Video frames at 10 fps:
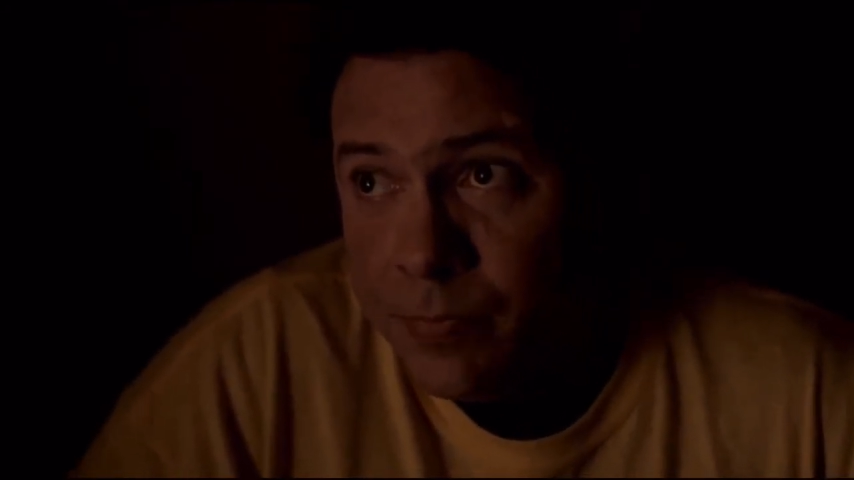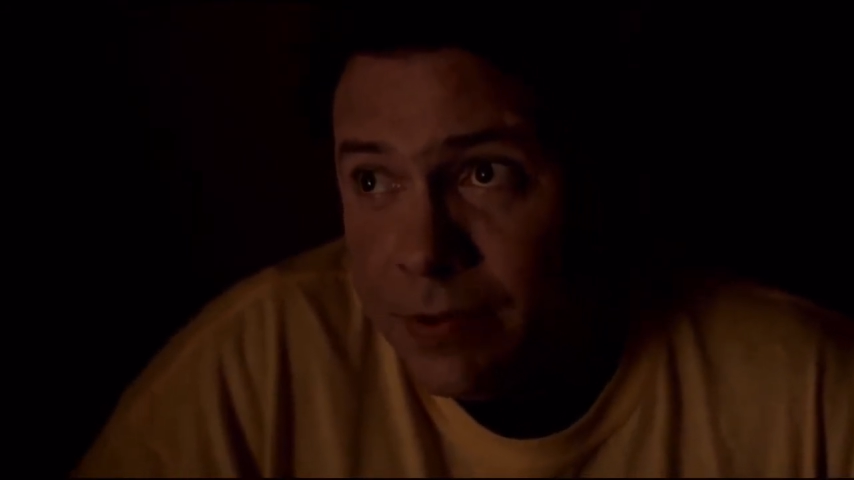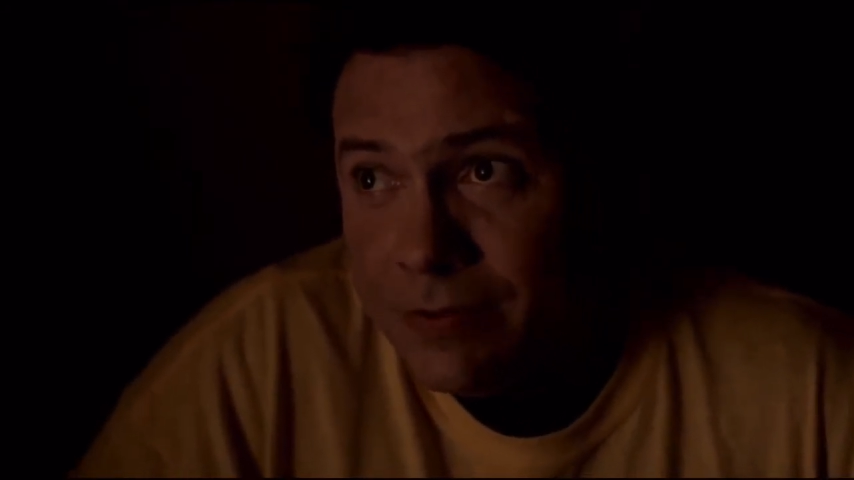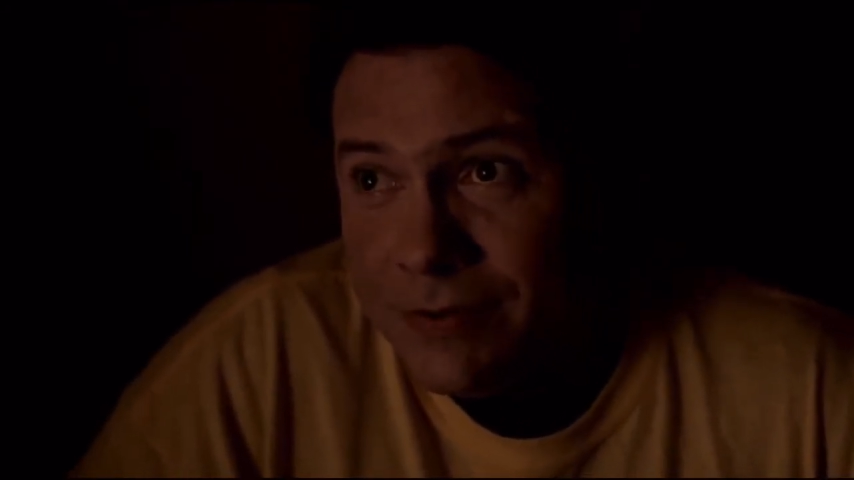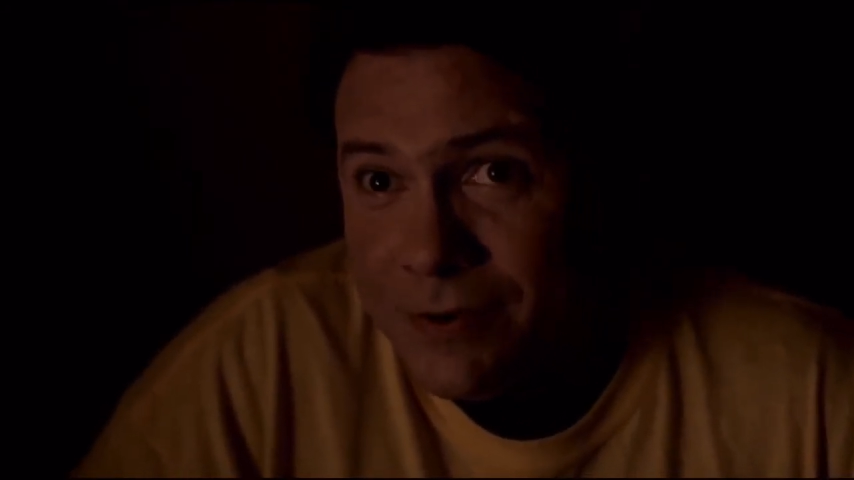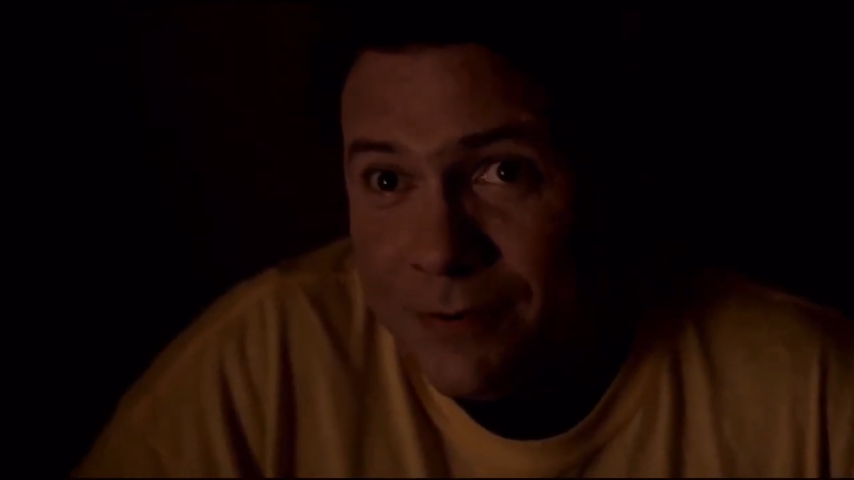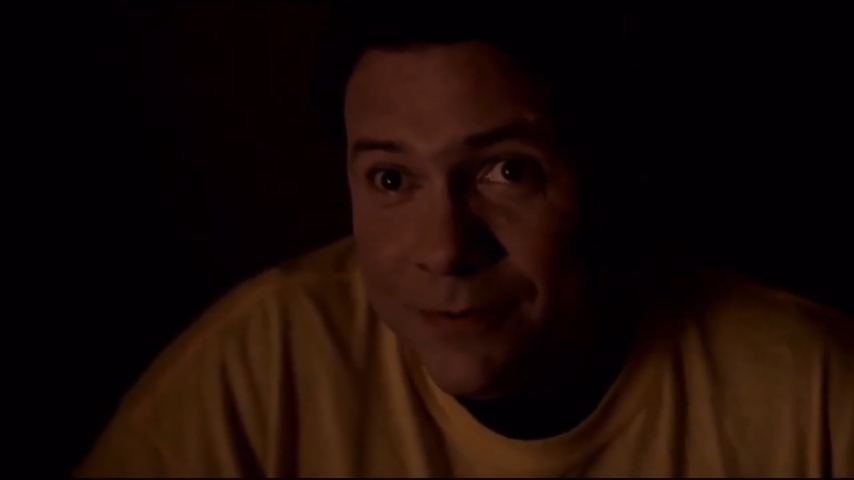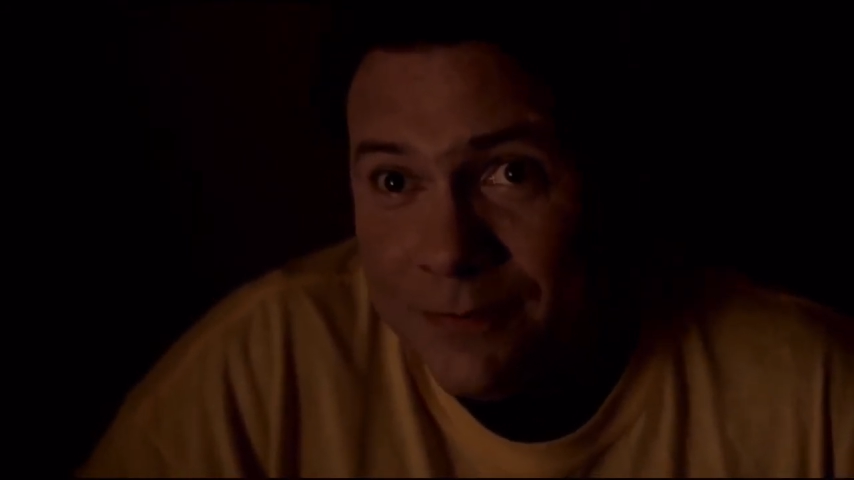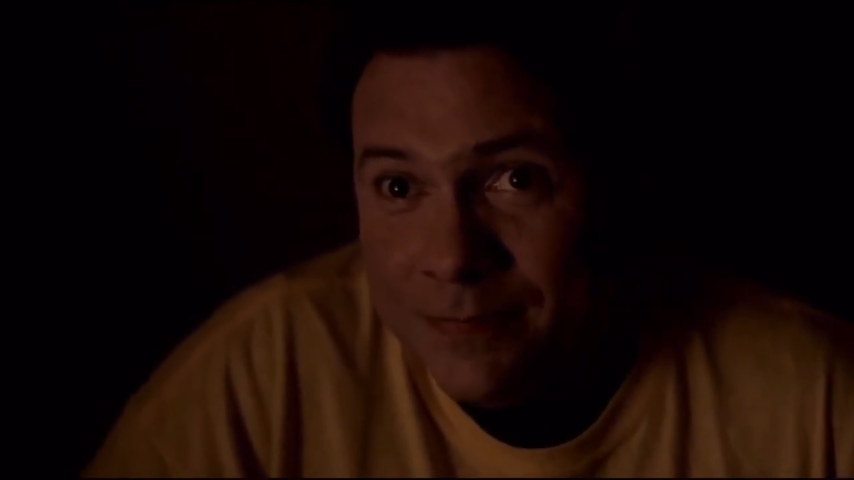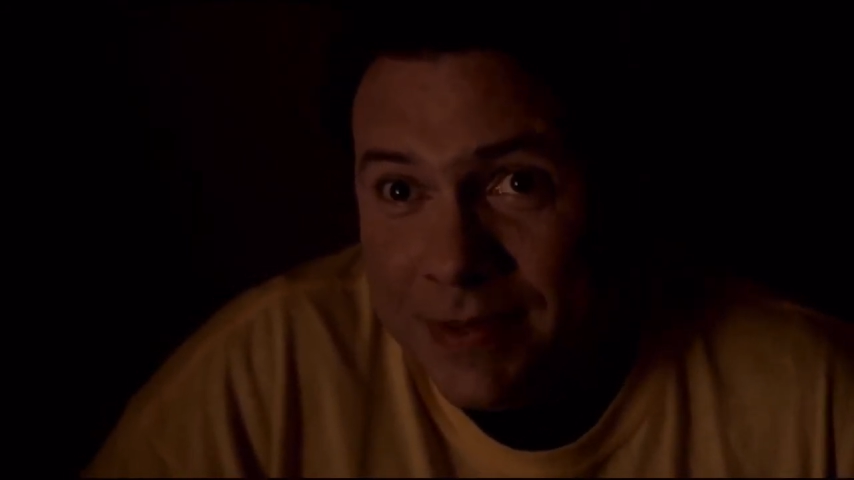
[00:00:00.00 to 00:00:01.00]
So
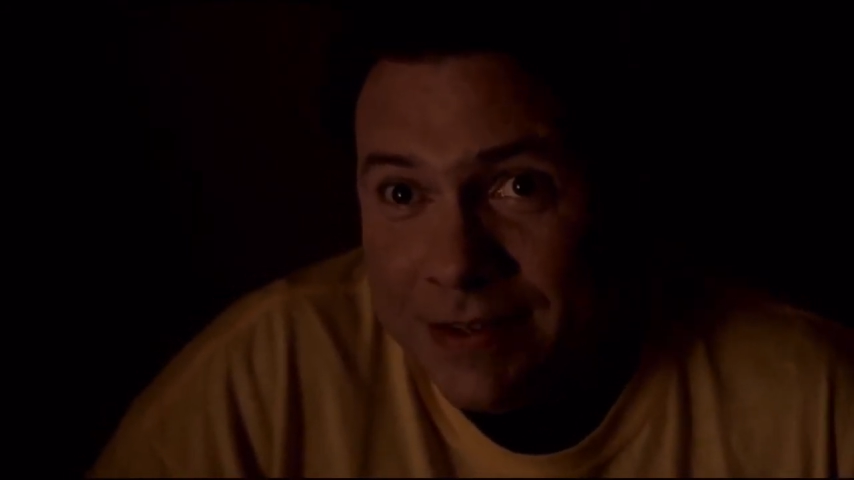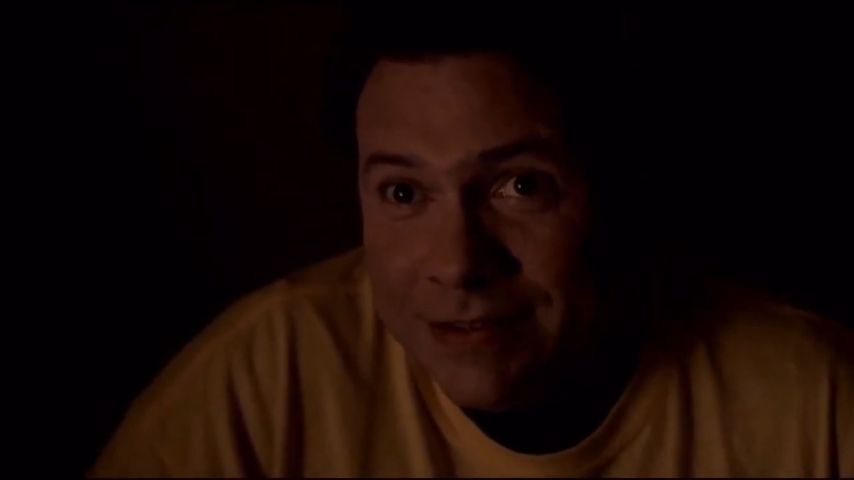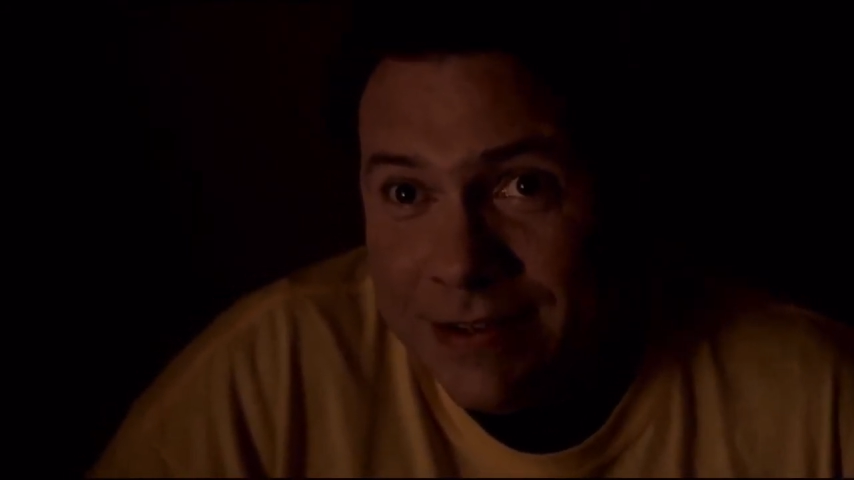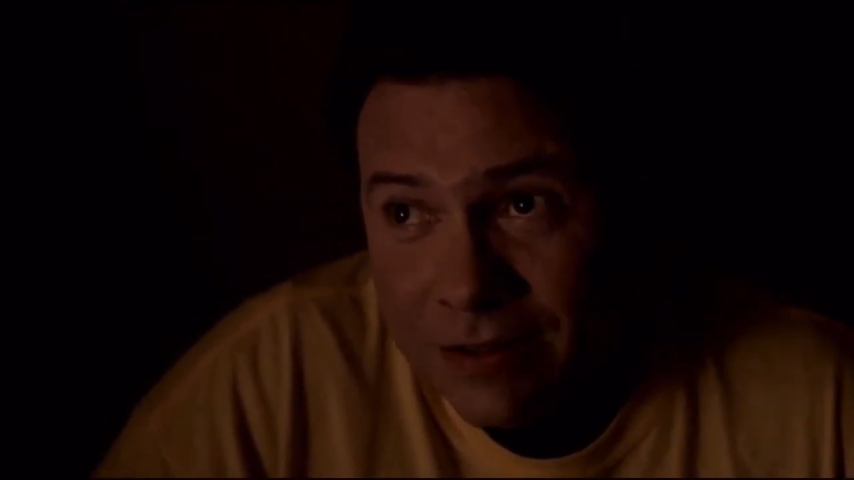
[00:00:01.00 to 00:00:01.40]
tell a